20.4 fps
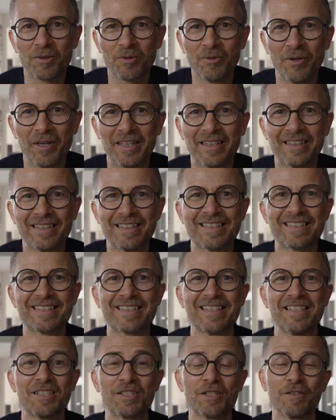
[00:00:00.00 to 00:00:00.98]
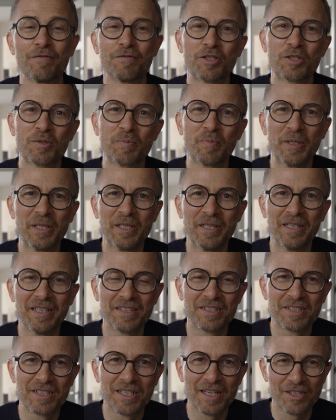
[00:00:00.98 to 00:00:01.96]
creating this sense of speed and
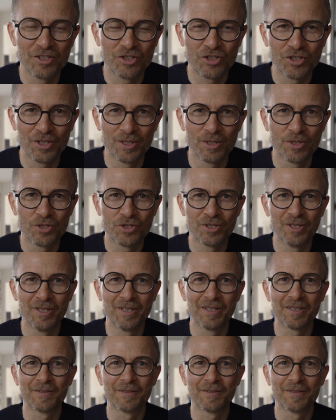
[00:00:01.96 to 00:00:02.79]
tension shot.